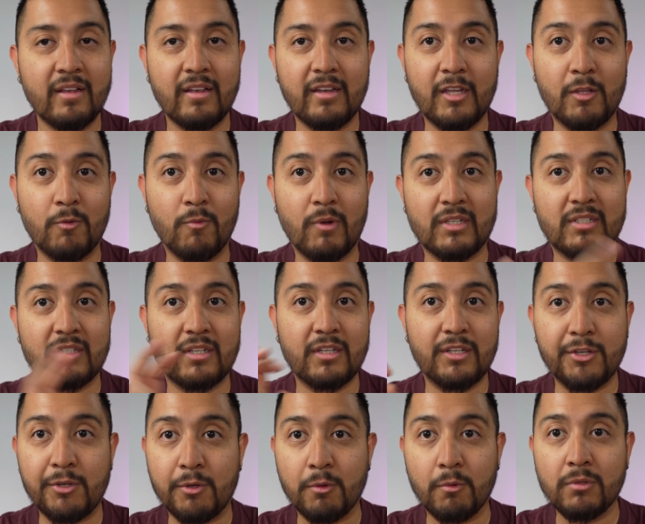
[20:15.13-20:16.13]
It was
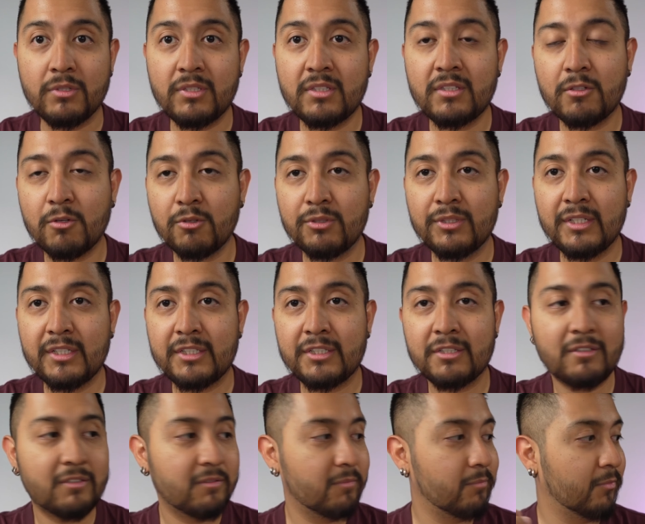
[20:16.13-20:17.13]
used
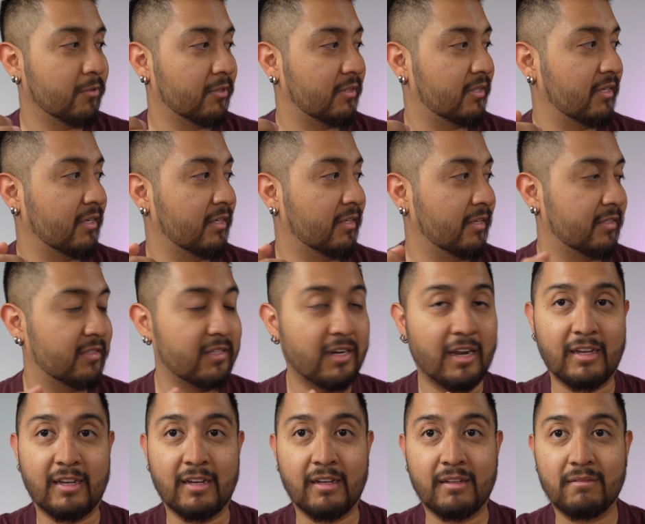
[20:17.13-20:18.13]
condition, but it is
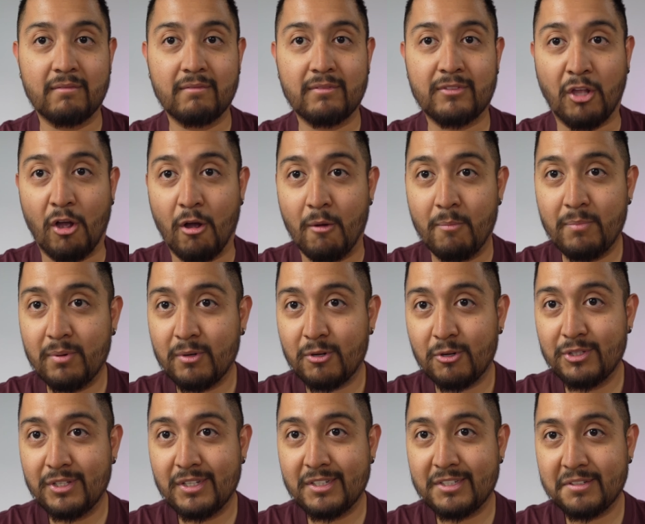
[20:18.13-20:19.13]
like a top
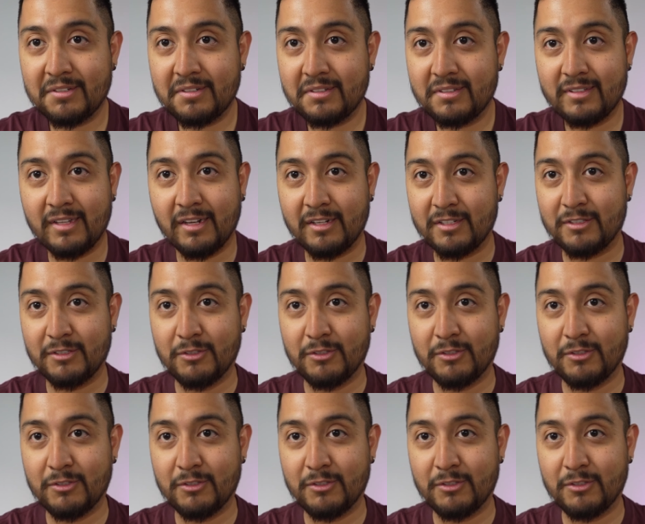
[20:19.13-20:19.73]
condition. There is